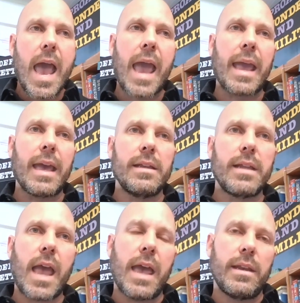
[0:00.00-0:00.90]

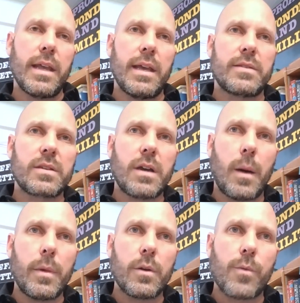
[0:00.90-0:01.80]
And it's
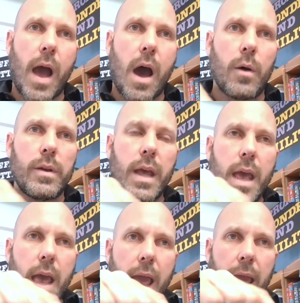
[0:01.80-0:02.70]
coming around,
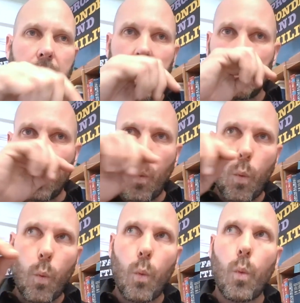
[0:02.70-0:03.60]
and
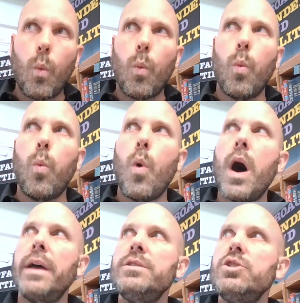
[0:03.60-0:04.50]

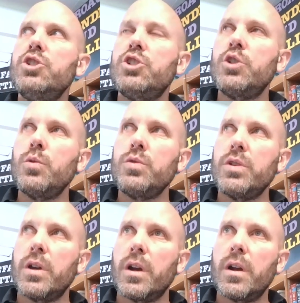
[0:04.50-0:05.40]
one
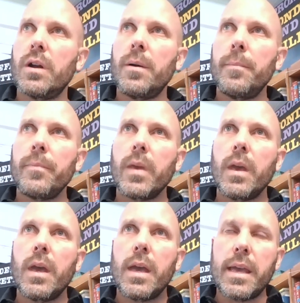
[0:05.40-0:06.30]
junior
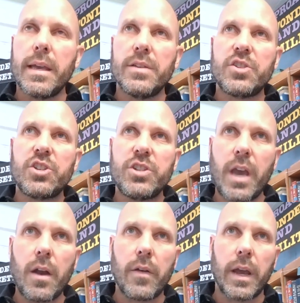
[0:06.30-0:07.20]
is
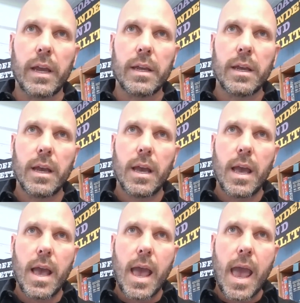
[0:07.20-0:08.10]
sharing,
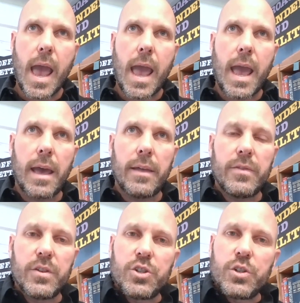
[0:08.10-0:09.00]

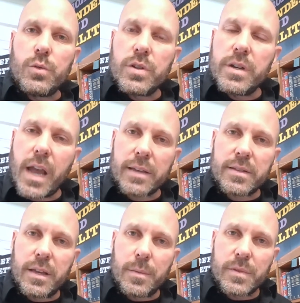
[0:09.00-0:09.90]
and the junior
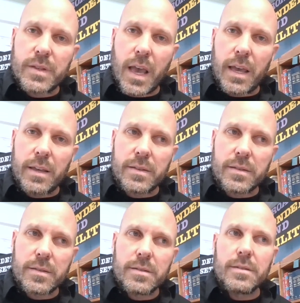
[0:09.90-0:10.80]
next to him says,